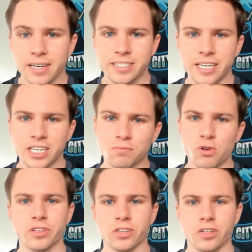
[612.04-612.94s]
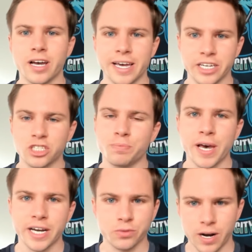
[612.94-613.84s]
This has more the look I
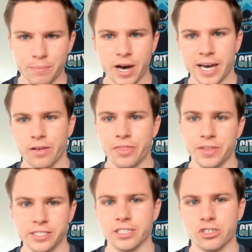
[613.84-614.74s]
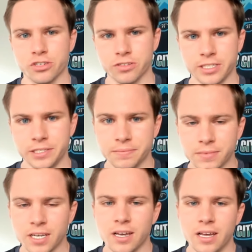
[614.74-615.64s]
expect when I buy an authentic jersey.
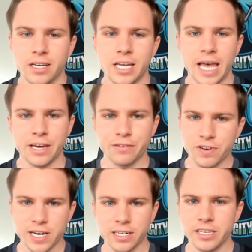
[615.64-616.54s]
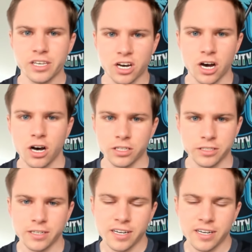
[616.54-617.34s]
And finally, the collar.